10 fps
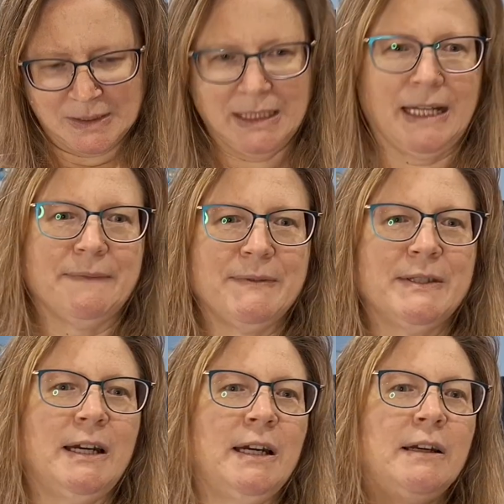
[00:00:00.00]
Yeah,
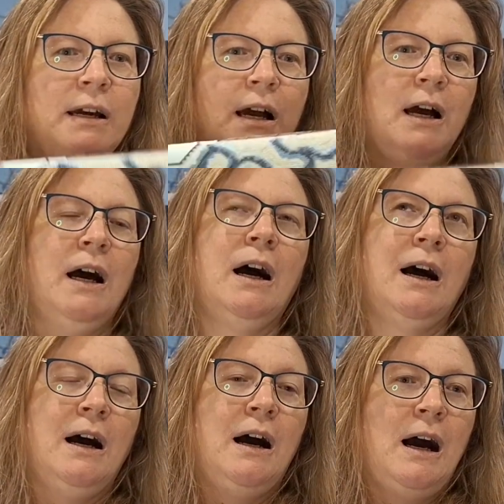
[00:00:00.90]
so
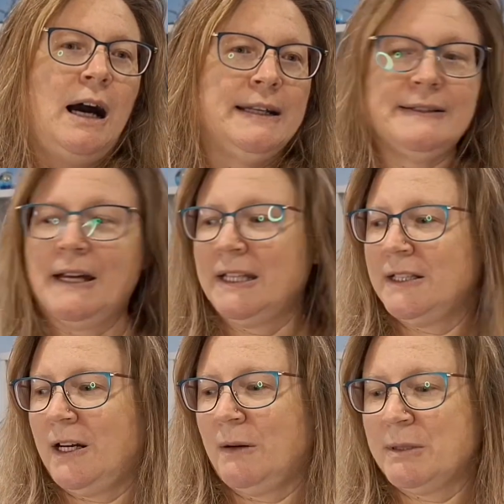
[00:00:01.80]
I decided
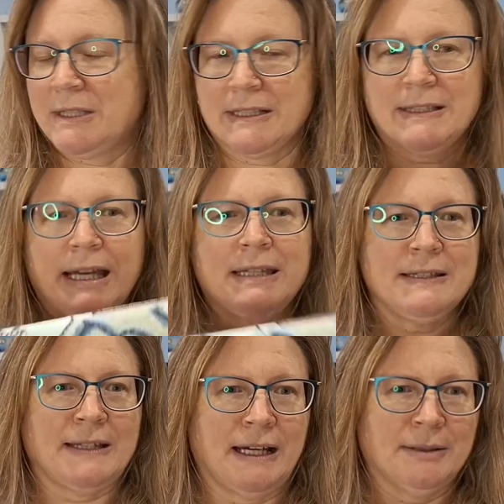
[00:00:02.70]
I would just get
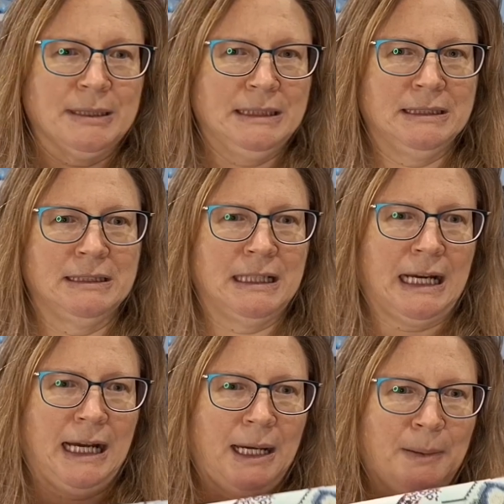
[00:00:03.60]
this out
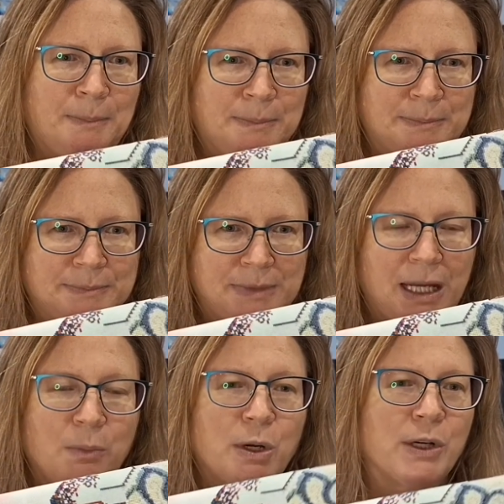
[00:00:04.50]

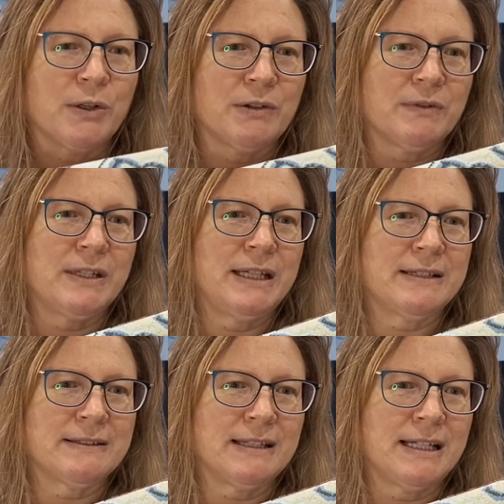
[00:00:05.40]
and work on it for
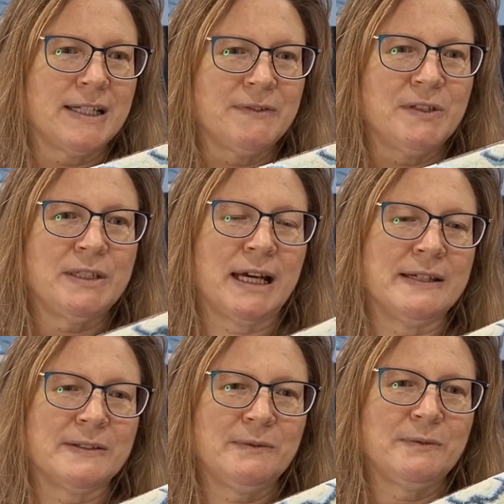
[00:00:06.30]
the last few
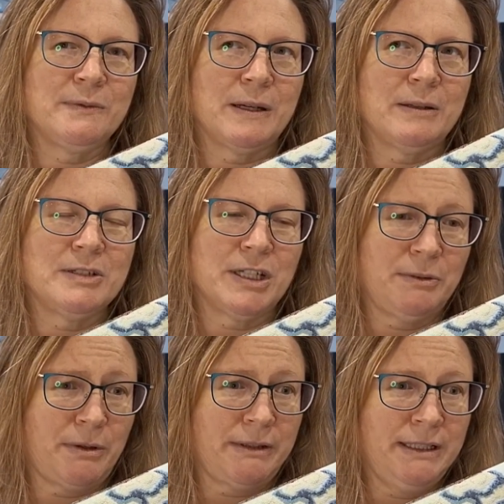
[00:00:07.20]
days of
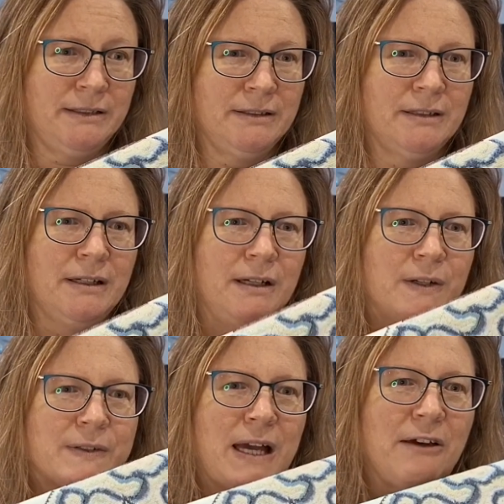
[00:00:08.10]
January.
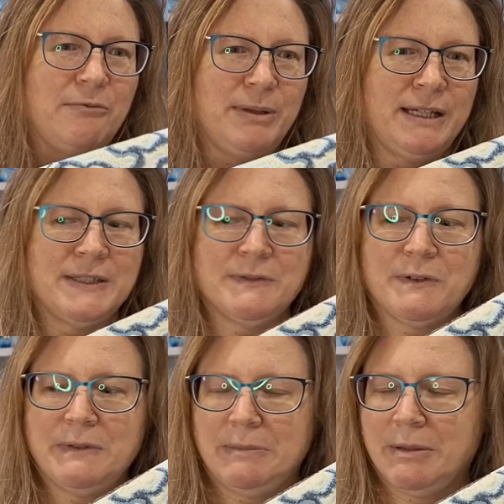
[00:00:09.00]
So I have plans for
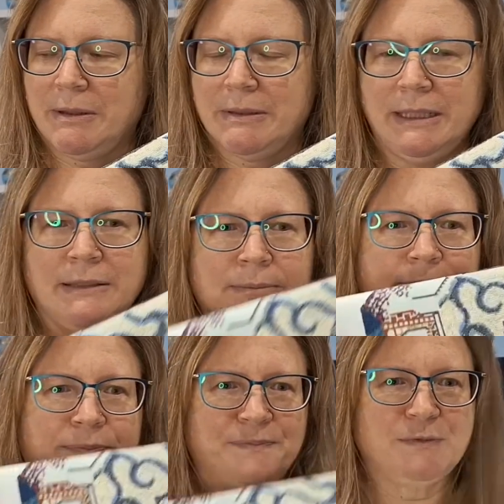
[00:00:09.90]
February,
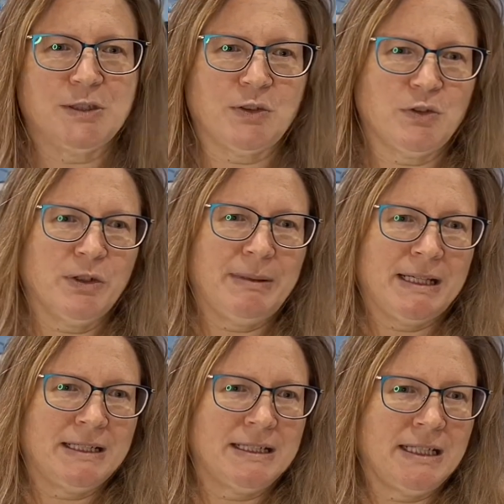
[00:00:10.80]
which I'll talk about
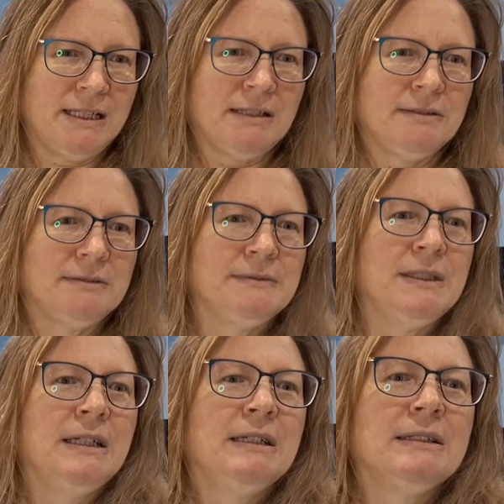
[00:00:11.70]
in a tick.
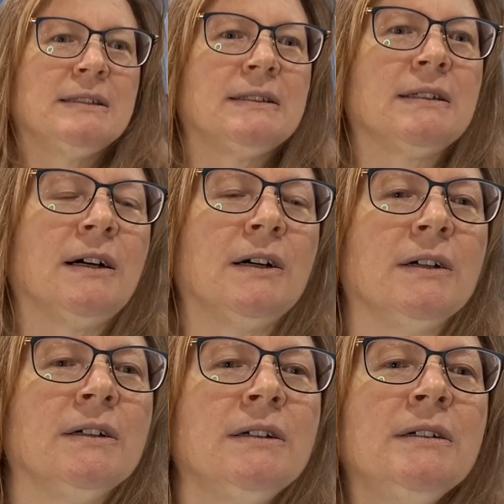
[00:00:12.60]

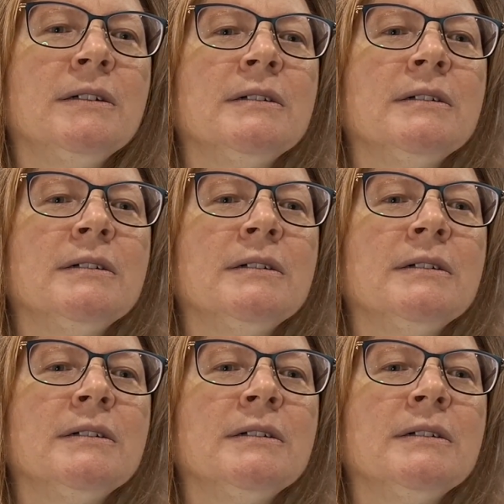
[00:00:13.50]
So